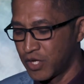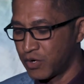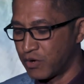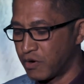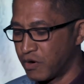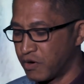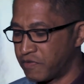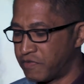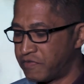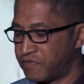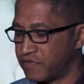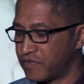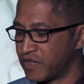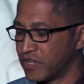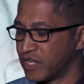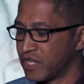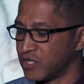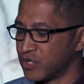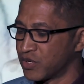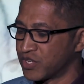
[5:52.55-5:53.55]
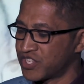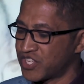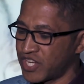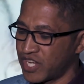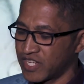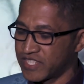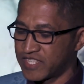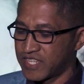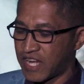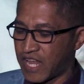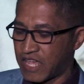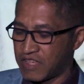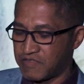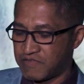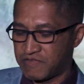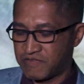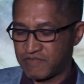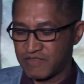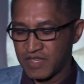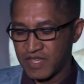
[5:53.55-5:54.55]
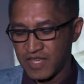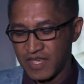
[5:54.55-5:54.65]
of your child's life.